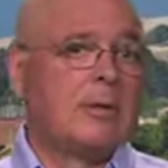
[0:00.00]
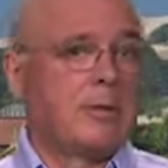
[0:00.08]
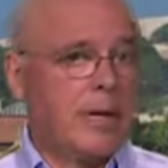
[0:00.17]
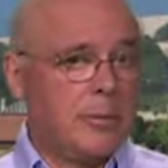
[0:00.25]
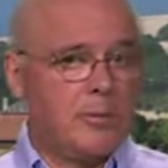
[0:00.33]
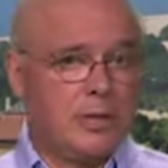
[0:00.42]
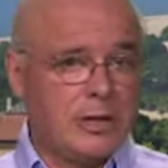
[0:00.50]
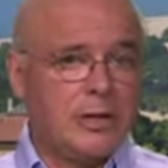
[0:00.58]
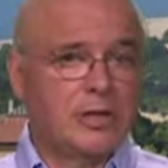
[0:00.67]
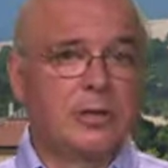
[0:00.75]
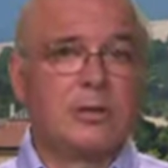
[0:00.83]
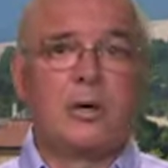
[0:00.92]
That
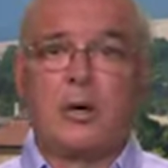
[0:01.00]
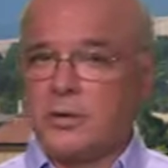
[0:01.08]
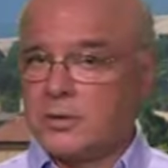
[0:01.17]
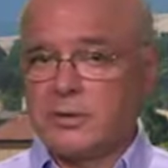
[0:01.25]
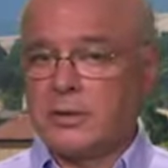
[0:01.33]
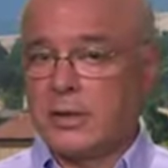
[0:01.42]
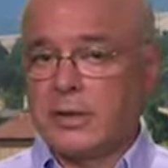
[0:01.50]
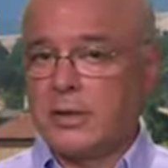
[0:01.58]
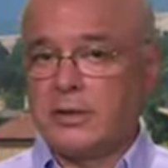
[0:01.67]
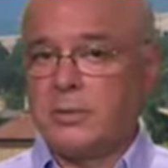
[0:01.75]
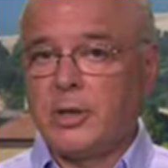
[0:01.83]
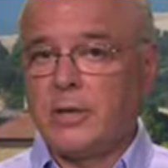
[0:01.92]
prediction also turned
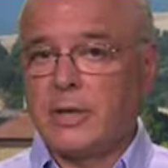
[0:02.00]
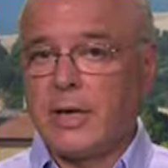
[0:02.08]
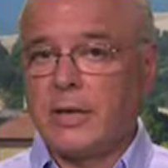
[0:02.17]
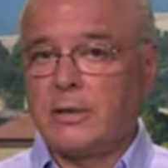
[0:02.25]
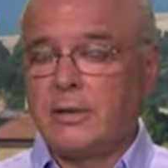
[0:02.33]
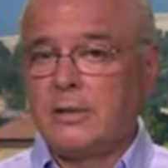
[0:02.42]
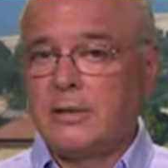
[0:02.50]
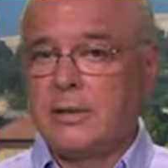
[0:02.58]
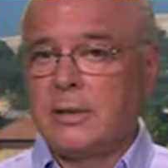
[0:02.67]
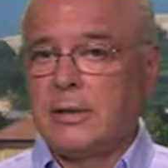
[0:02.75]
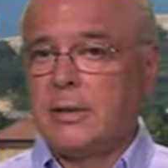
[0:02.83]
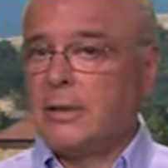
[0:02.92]
out to be correct.
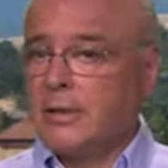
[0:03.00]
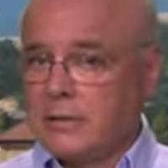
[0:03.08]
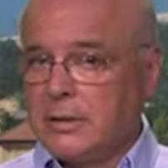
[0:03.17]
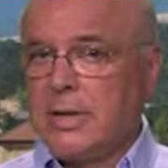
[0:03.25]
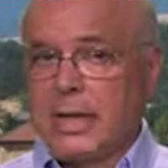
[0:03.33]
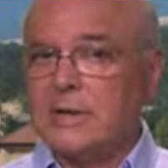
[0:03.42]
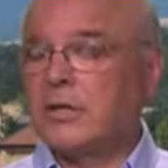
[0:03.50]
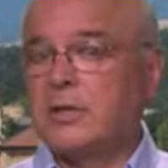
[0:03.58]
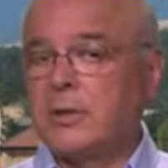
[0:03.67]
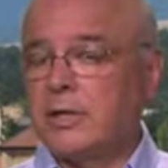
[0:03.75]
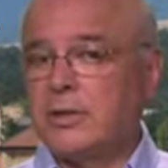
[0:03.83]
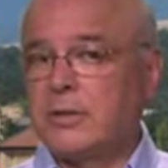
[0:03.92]
Dirac's
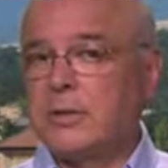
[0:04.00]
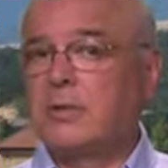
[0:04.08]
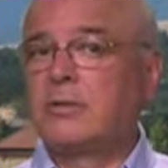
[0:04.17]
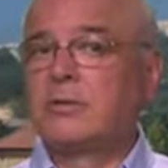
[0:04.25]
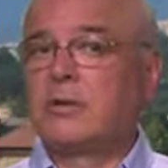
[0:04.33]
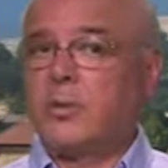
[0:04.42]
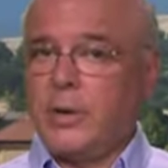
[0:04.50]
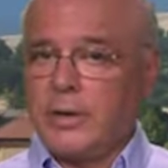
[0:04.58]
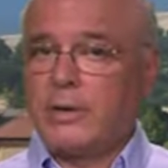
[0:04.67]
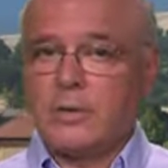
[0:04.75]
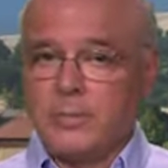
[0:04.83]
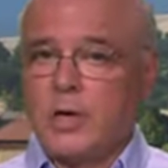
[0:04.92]
equation is
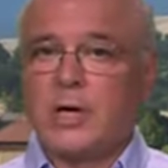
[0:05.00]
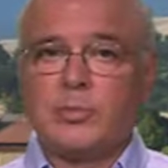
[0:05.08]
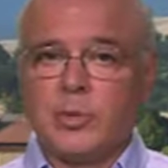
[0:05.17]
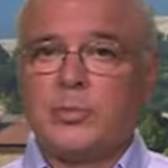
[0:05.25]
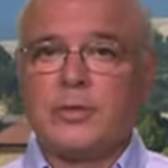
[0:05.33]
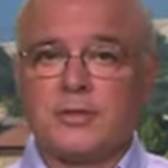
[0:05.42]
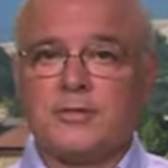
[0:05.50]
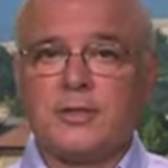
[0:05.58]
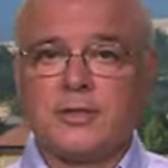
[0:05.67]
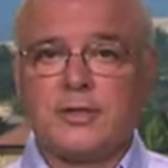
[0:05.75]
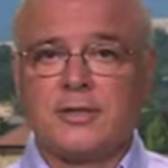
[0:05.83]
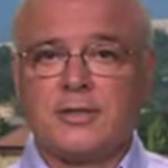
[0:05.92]
quite a remarkable piece of
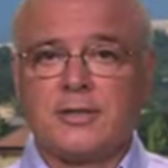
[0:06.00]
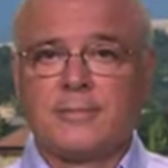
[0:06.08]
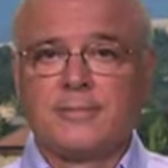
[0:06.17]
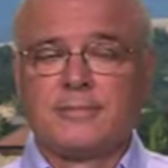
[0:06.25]
physics.